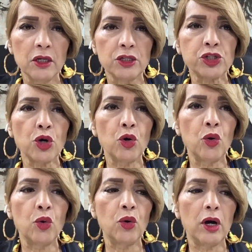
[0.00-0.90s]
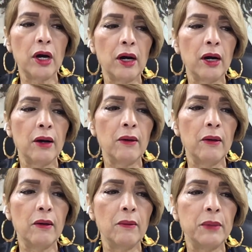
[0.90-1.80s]
So, uh,
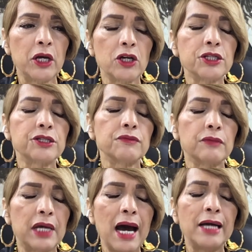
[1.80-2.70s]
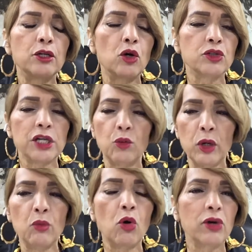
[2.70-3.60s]
because God knows that
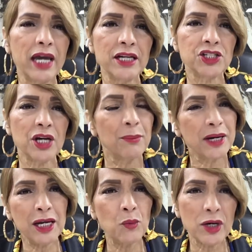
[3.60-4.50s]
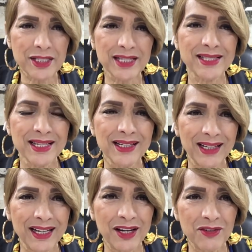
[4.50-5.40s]
we won't catch up and He wants us to
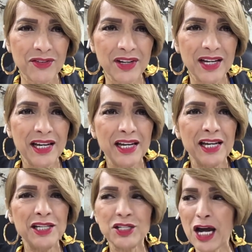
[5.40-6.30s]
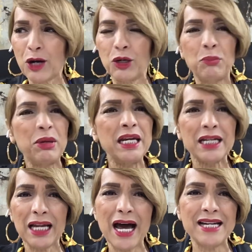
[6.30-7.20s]
live. He's not going to
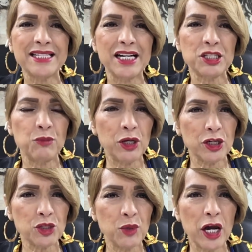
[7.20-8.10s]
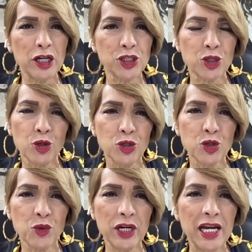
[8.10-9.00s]
penalize us because we had
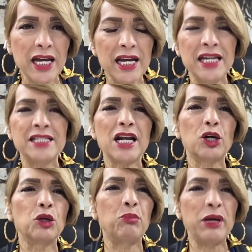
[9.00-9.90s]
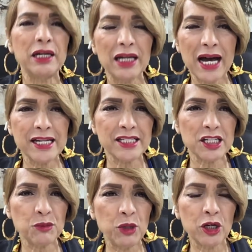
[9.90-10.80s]
surgery. He's not going to penalize
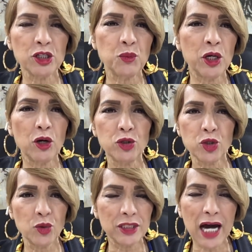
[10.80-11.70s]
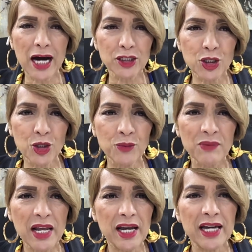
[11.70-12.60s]
us because we go to a doctor
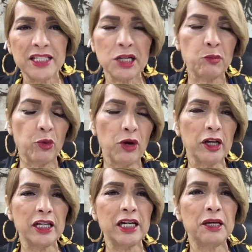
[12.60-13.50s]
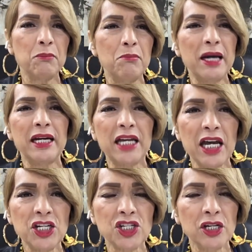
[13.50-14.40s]
and temporarily get
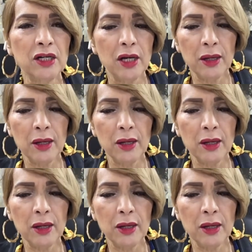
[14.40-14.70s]
medication.